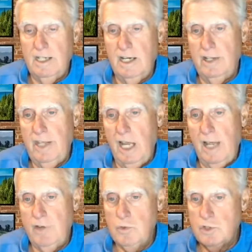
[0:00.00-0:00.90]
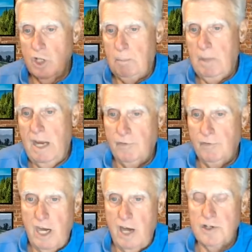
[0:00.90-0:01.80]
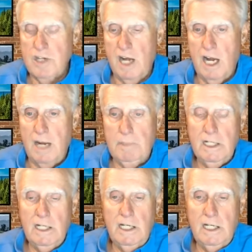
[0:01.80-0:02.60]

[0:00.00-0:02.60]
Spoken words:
LIV was going to pay for the airtime.